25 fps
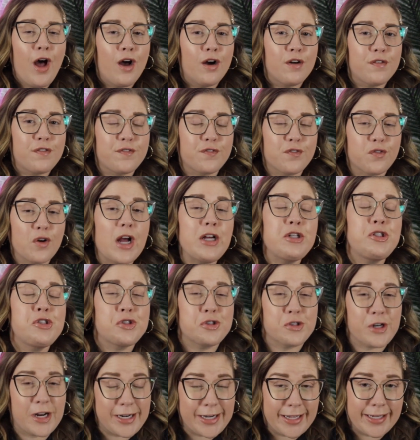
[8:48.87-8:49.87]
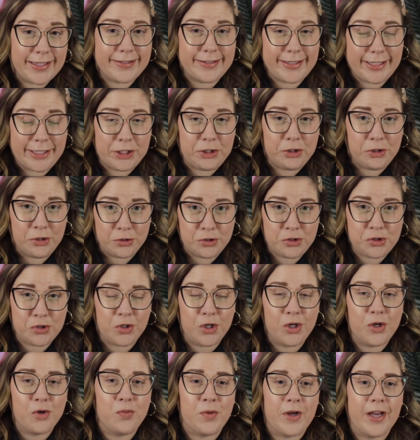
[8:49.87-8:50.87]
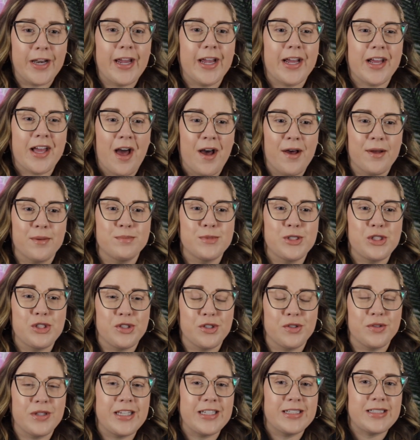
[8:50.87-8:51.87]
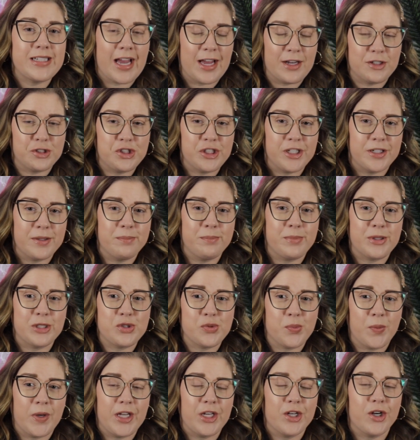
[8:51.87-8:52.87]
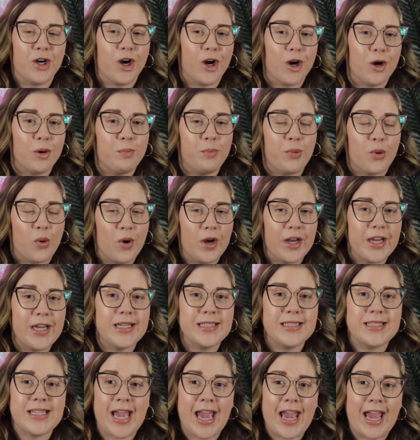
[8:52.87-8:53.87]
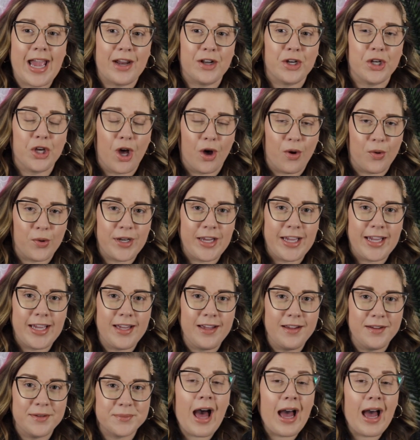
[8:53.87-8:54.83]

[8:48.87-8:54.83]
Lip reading: frustratingly neutral when it comes to the tension between her boys and Kody.